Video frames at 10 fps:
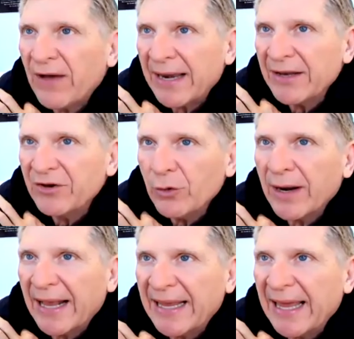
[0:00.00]
how to do
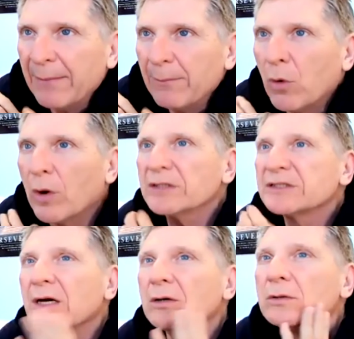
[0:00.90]
it, I get it more.
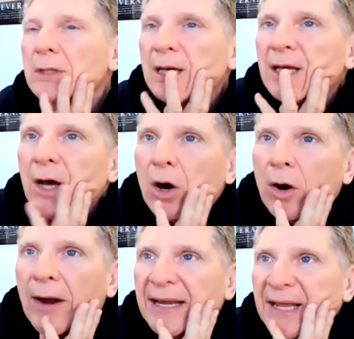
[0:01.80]
So, all
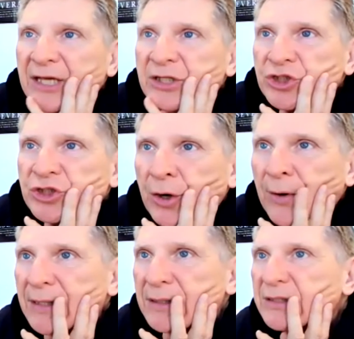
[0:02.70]
right,
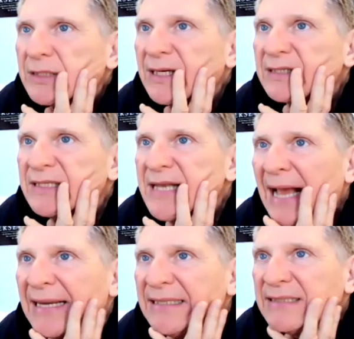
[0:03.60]
insurance is
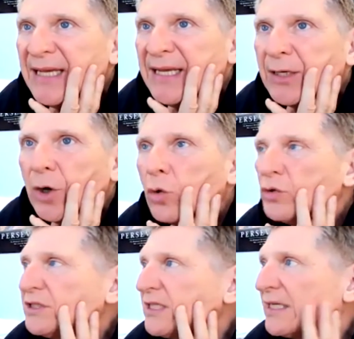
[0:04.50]

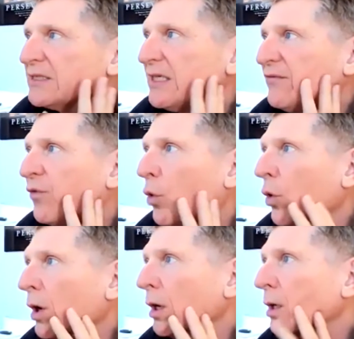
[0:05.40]

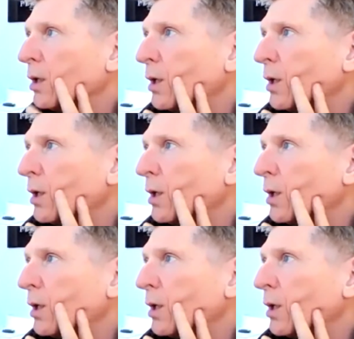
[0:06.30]
19,064.